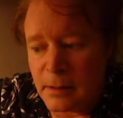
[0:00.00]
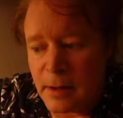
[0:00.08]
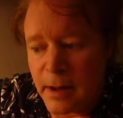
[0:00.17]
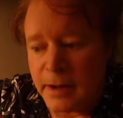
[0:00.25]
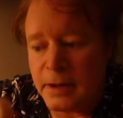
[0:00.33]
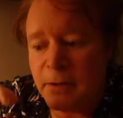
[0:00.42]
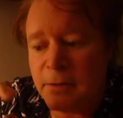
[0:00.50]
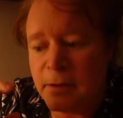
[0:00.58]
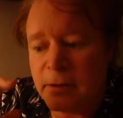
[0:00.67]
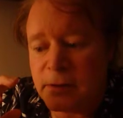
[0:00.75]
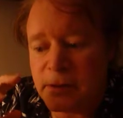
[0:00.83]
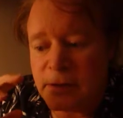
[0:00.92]
I know
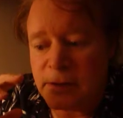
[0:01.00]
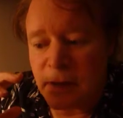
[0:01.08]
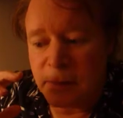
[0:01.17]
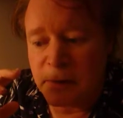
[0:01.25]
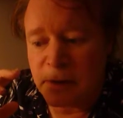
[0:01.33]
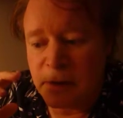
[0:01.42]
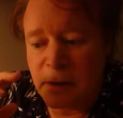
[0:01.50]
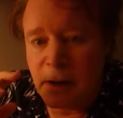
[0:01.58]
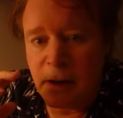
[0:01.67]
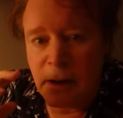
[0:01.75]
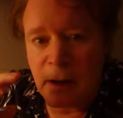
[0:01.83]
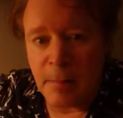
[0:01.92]
there's something
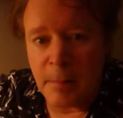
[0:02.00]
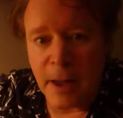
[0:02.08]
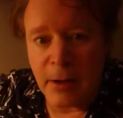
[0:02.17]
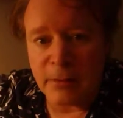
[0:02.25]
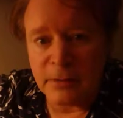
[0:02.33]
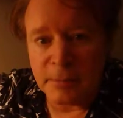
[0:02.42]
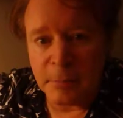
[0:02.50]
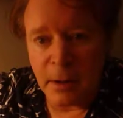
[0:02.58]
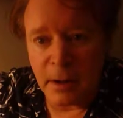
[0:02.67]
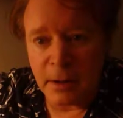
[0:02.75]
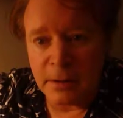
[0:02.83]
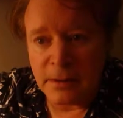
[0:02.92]
about
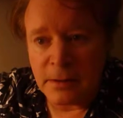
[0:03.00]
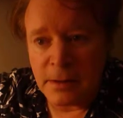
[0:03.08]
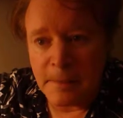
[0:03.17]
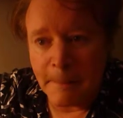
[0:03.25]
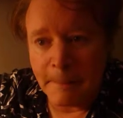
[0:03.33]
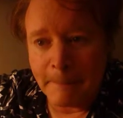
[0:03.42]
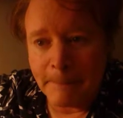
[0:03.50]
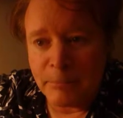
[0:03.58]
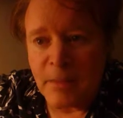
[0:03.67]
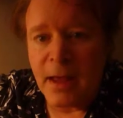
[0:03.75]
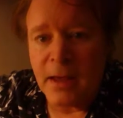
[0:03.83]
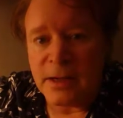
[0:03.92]
pot,
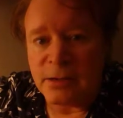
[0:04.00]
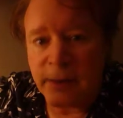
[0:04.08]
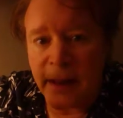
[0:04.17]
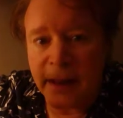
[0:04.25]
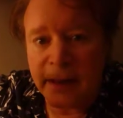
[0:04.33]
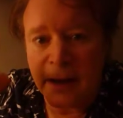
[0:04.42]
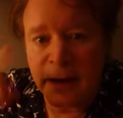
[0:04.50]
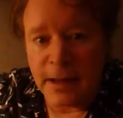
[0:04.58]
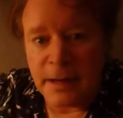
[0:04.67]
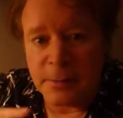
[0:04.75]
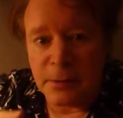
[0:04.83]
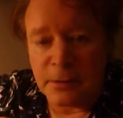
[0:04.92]
because when I ate that
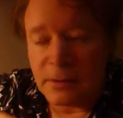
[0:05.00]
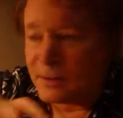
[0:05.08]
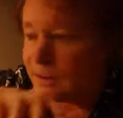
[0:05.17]
edible